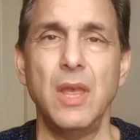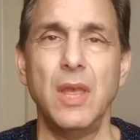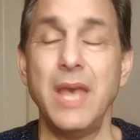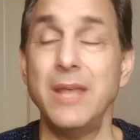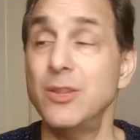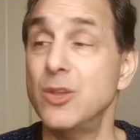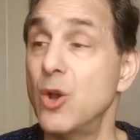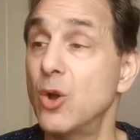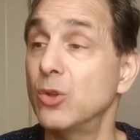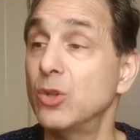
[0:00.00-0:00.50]

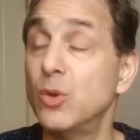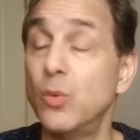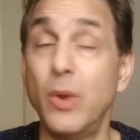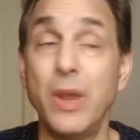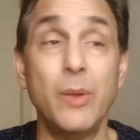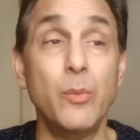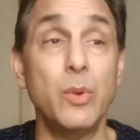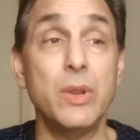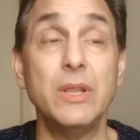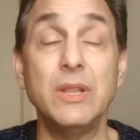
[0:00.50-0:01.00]
And the only
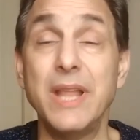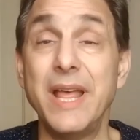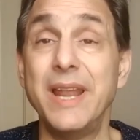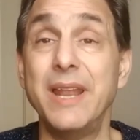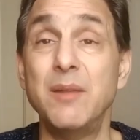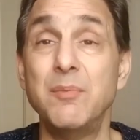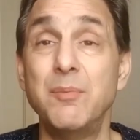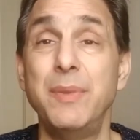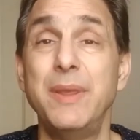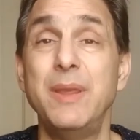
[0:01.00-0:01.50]
way we let
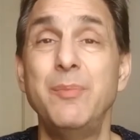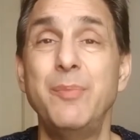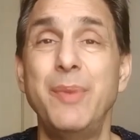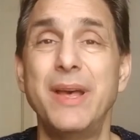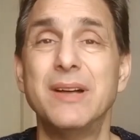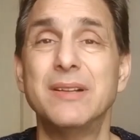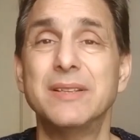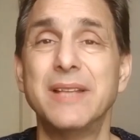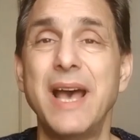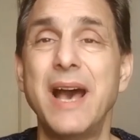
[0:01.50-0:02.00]
it be
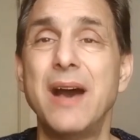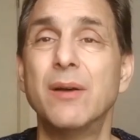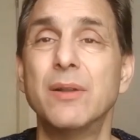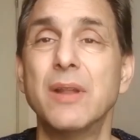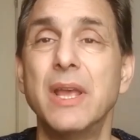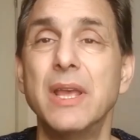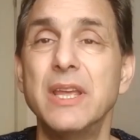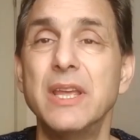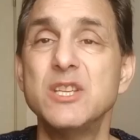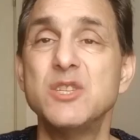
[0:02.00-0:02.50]
bailed out
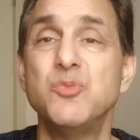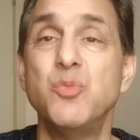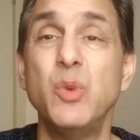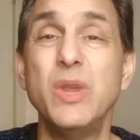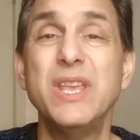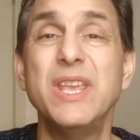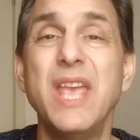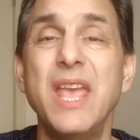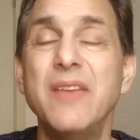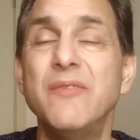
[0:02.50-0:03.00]
is
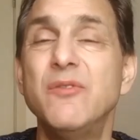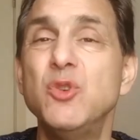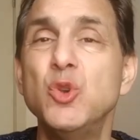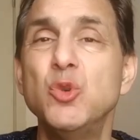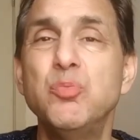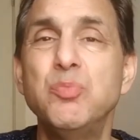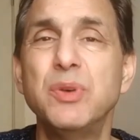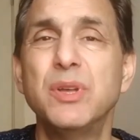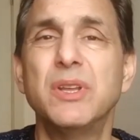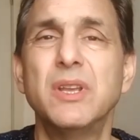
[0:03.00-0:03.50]
we gave
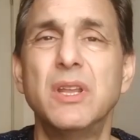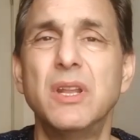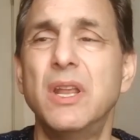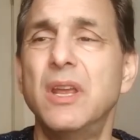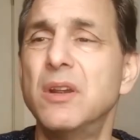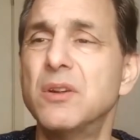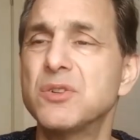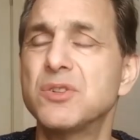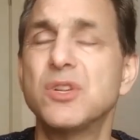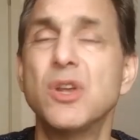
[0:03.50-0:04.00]
you
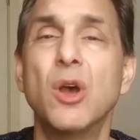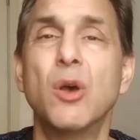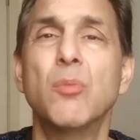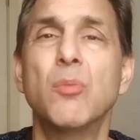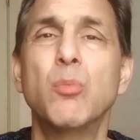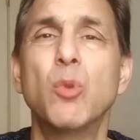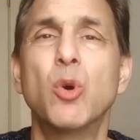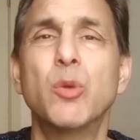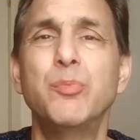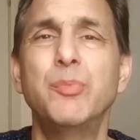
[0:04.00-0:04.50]
billionaires
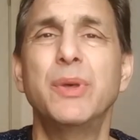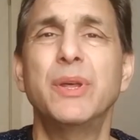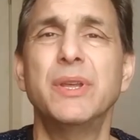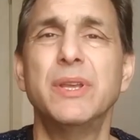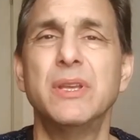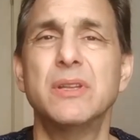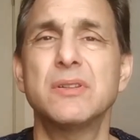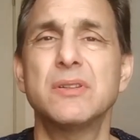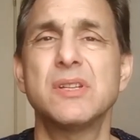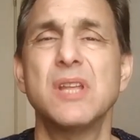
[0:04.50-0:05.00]
more
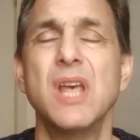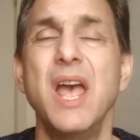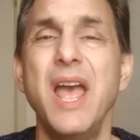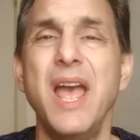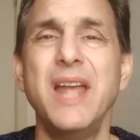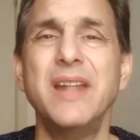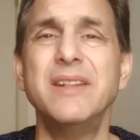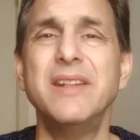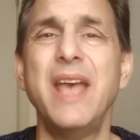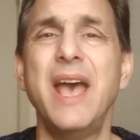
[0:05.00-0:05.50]
billions.
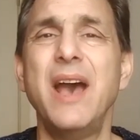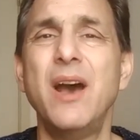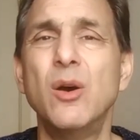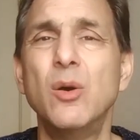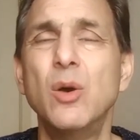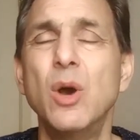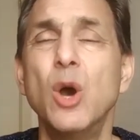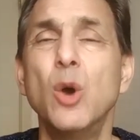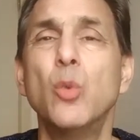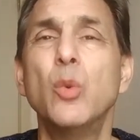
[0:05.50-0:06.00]
And
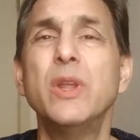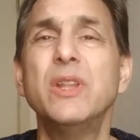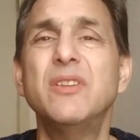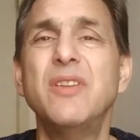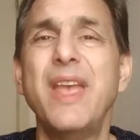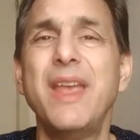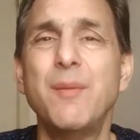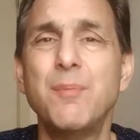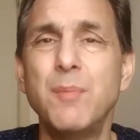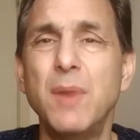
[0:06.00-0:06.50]
now we
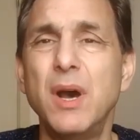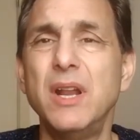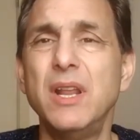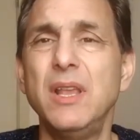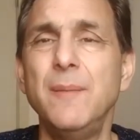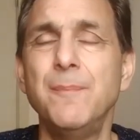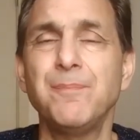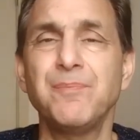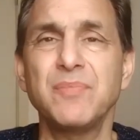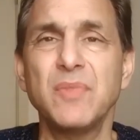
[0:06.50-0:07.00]
take
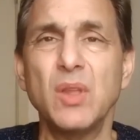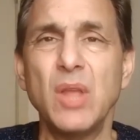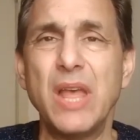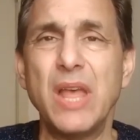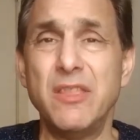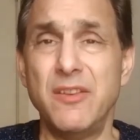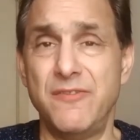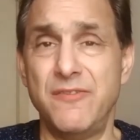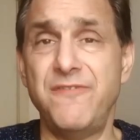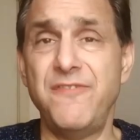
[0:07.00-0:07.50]
money,
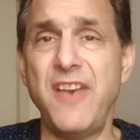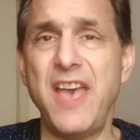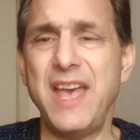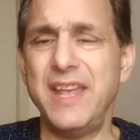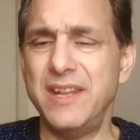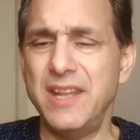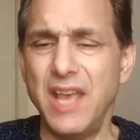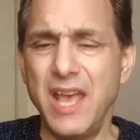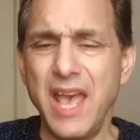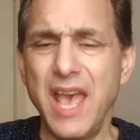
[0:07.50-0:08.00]
the
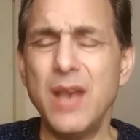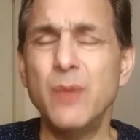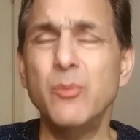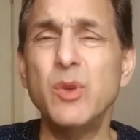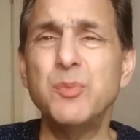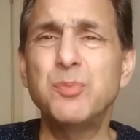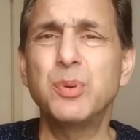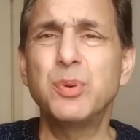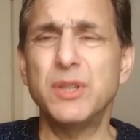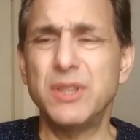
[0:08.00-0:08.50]
Fed, and
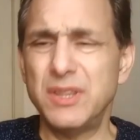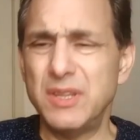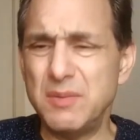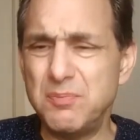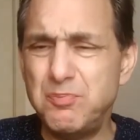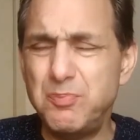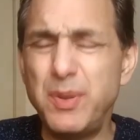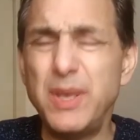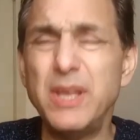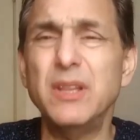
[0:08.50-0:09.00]
we put the
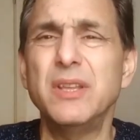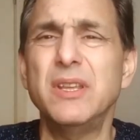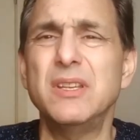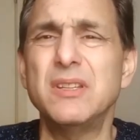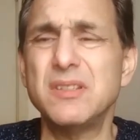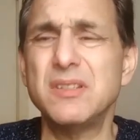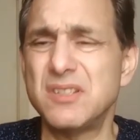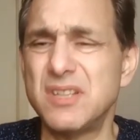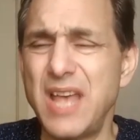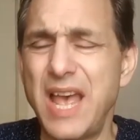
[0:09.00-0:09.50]

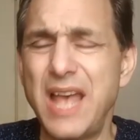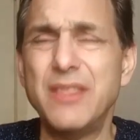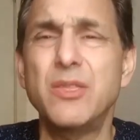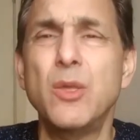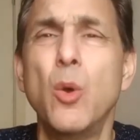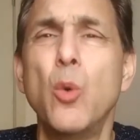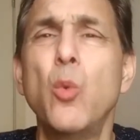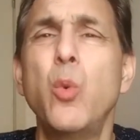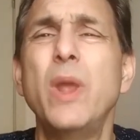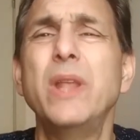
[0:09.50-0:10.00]
billions at
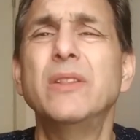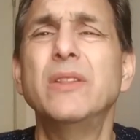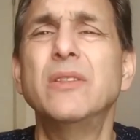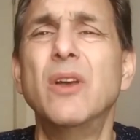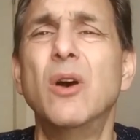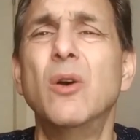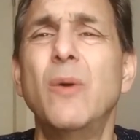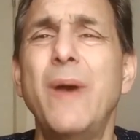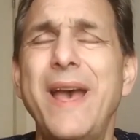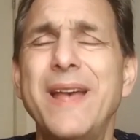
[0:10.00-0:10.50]
the
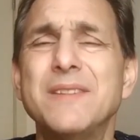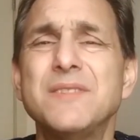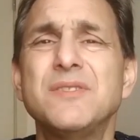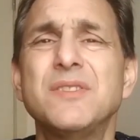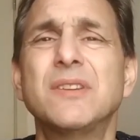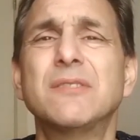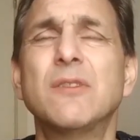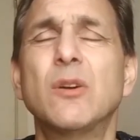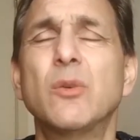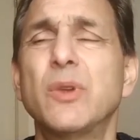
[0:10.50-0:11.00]
window at
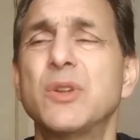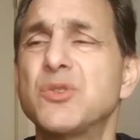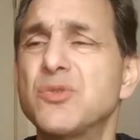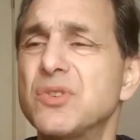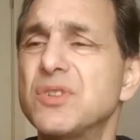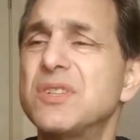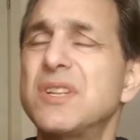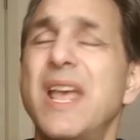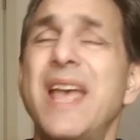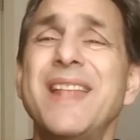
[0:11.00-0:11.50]
zero
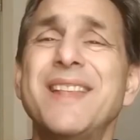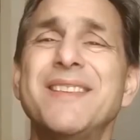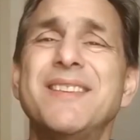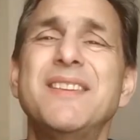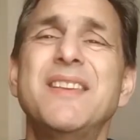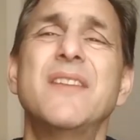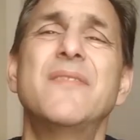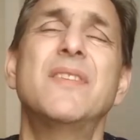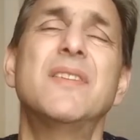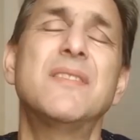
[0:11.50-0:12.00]
interest and
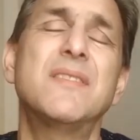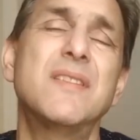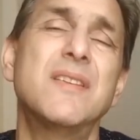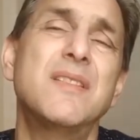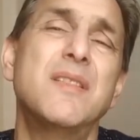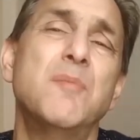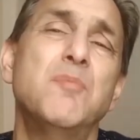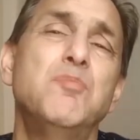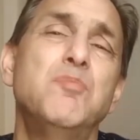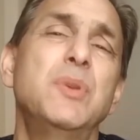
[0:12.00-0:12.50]
give it to
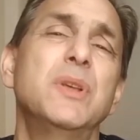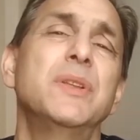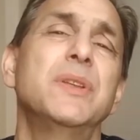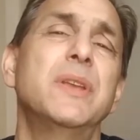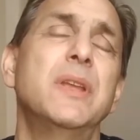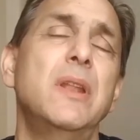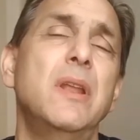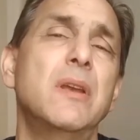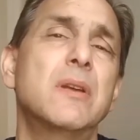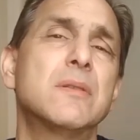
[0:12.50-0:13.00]
the
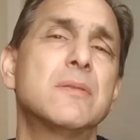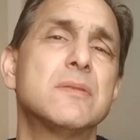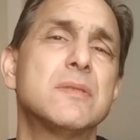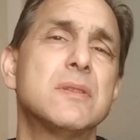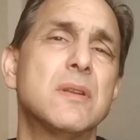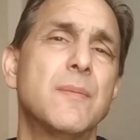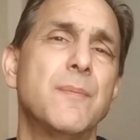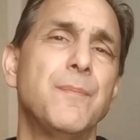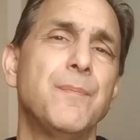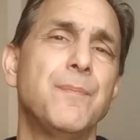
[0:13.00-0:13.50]
billionaires.